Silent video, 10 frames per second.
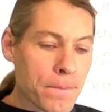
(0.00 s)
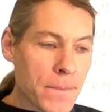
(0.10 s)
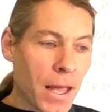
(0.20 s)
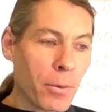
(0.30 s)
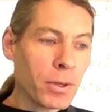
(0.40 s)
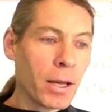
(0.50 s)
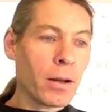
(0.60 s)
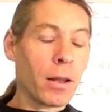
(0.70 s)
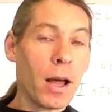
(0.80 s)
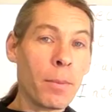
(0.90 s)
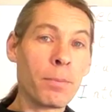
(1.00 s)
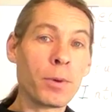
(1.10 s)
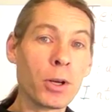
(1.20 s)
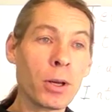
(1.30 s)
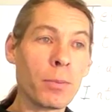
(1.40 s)
It did a lot
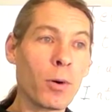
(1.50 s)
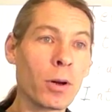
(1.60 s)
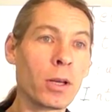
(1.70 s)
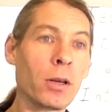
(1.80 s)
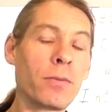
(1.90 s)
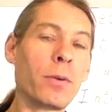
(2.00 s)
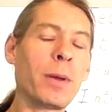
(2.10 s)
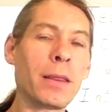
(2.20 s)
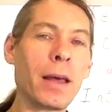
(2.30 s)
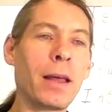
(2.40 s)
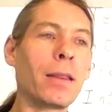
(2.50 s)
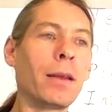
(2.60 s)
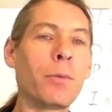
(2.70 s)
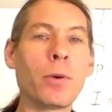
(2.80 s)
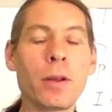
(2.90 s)
more good for me then than
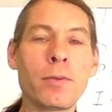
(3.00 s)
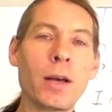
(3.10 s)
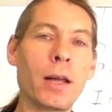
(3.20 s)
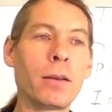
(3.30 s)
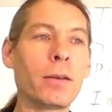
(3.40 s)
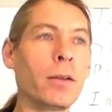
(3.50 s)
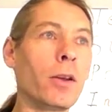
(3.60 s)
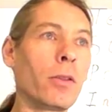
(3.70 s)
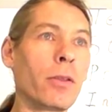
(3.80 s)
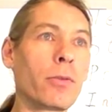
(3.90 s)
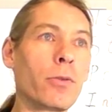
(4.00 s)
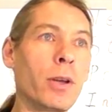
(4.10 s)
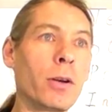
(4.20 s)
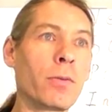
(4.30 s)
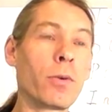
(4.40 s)
it would have done, the
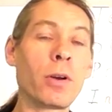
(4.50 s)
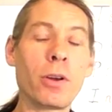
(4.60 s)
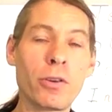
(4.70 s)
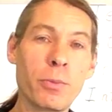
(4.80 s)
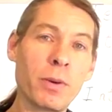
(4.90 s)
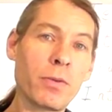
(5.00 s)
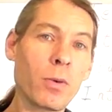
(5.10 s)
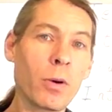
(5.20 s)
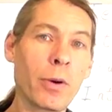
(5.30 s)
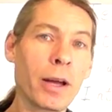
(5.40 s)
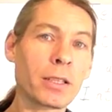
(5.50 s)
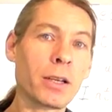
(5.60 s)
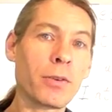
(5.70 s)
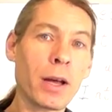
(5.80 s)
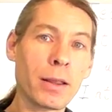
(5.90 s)
3 or 4 years before when I
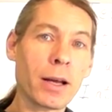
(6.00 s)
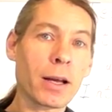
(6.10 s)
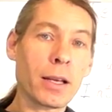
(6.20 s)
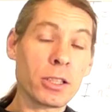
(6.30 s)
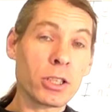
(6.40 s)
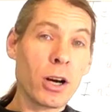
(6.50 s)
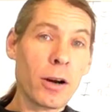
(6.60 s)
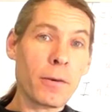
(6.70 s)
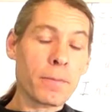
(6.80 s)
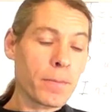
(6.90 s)
actually read that guy's chart.